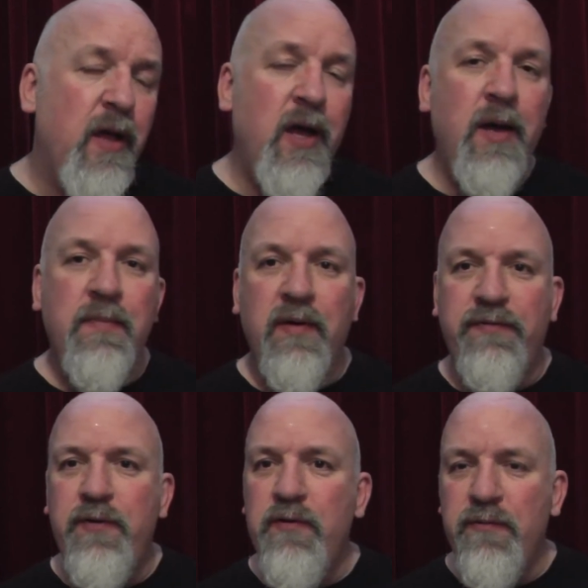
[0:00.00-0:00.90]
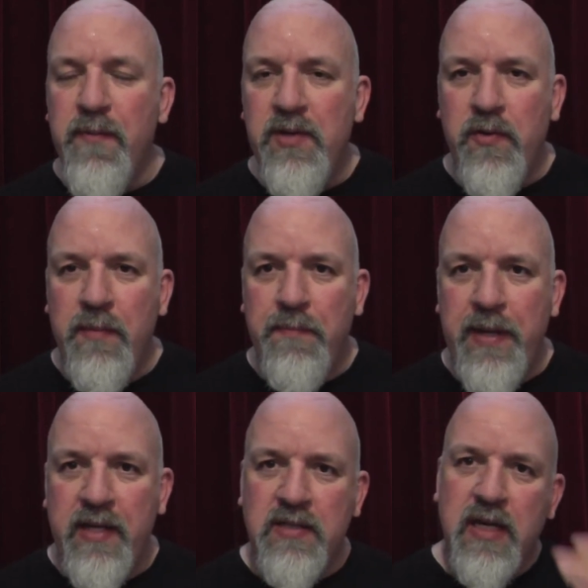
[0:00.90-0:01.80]
Um, a few of them are doing
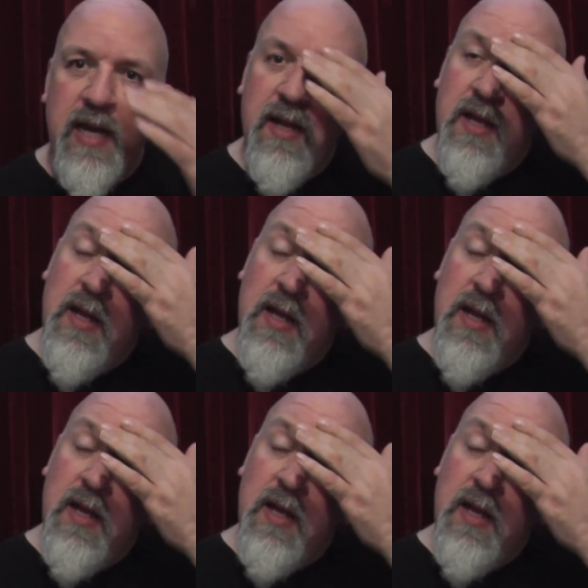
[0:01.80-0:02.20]
beers and that.